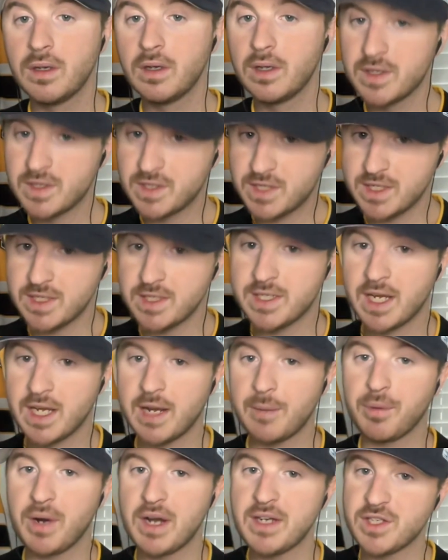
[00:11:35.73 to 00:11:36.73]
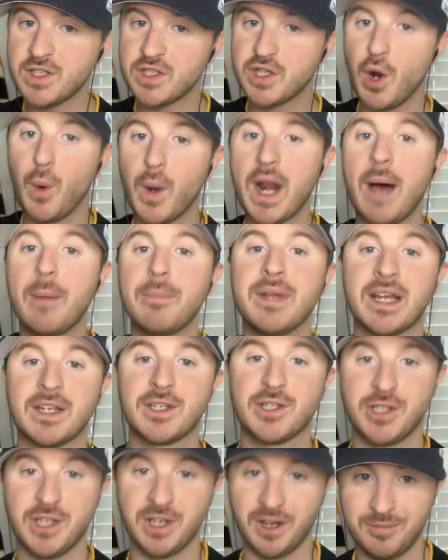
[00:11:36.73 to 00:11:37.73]
Season ticket prices going up
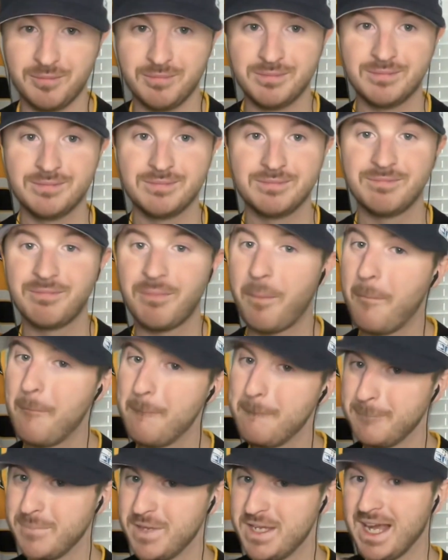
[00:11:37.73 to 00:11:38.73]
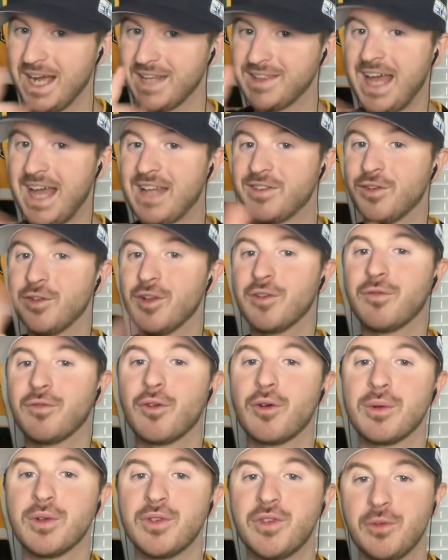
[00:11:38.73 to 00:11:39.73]
next year. You got that to look
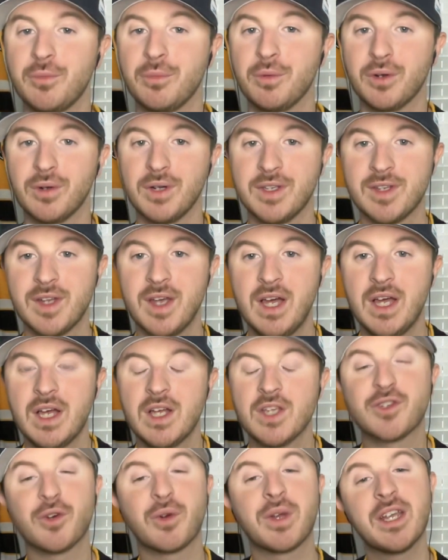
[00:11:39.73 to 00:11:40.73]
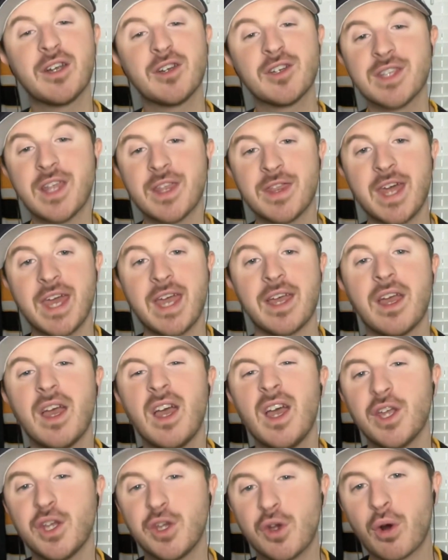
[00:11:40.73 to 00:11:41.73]
forward to, Bruins. So here's the thing.
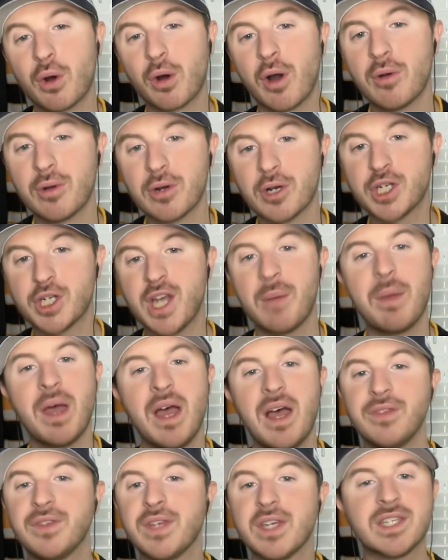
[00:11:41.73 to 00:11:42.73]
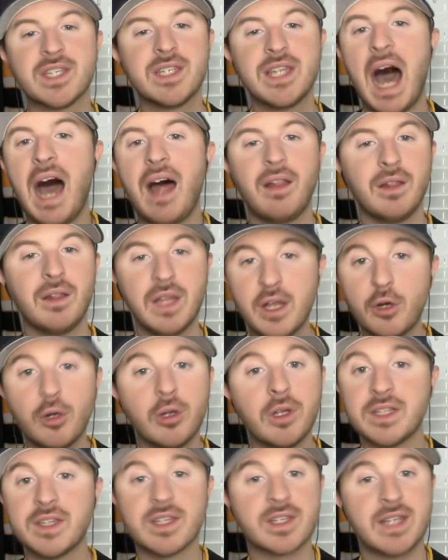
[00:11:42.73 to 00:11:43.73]
Your ownership does not
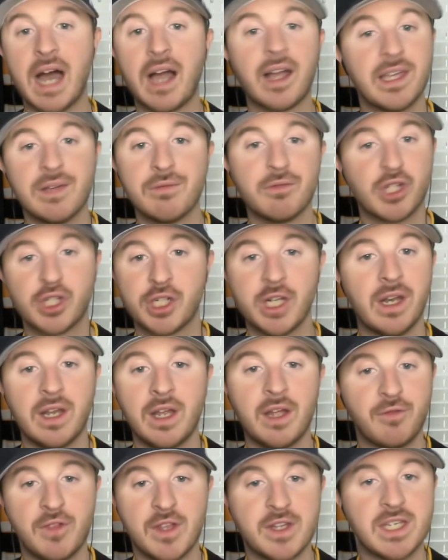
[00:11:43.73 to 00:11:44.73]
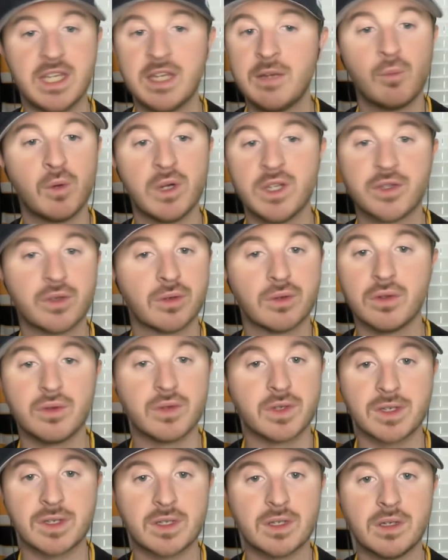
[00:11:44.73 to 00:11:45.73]
give a shit if the team wins or
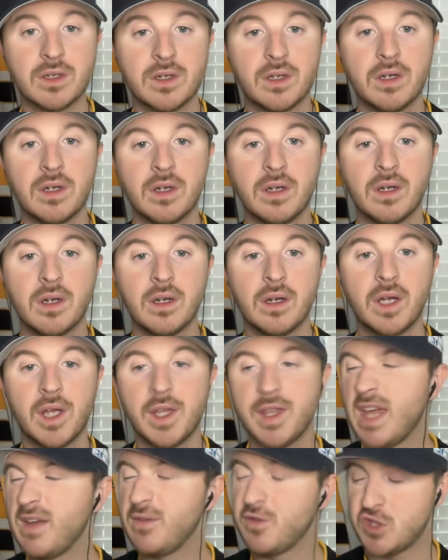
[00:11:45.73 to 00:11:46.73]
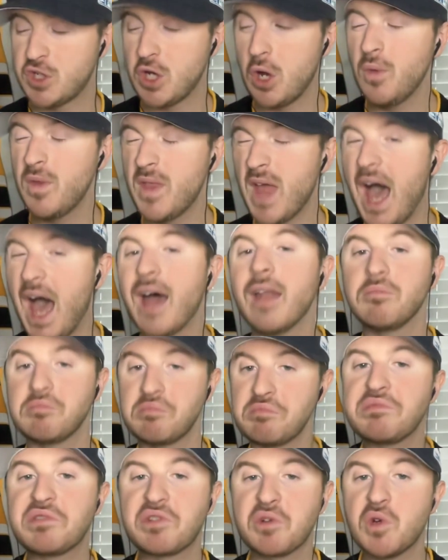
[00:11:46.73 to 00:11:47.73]
loses. They've shown that
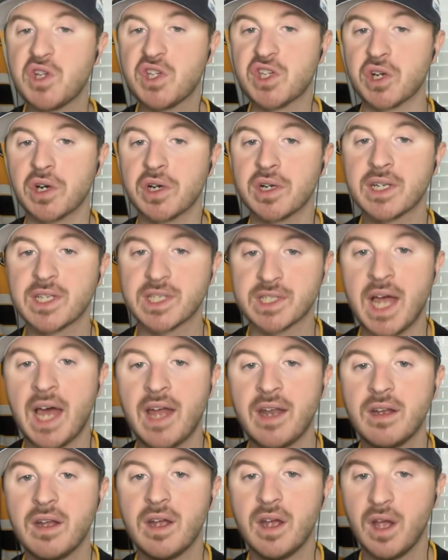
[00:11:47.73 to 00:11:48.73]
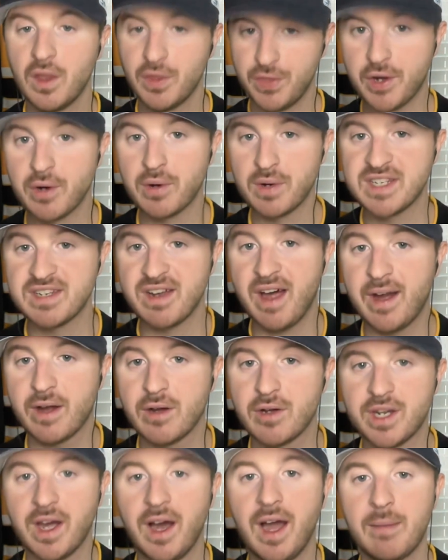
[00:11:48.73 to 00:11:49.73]
to a certain extent their entire
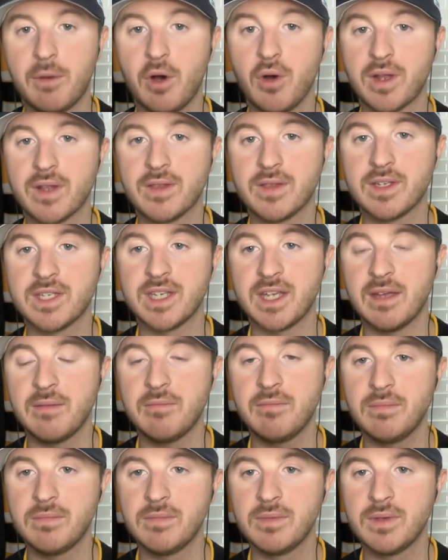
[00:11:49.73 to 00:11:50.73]
time owning the team,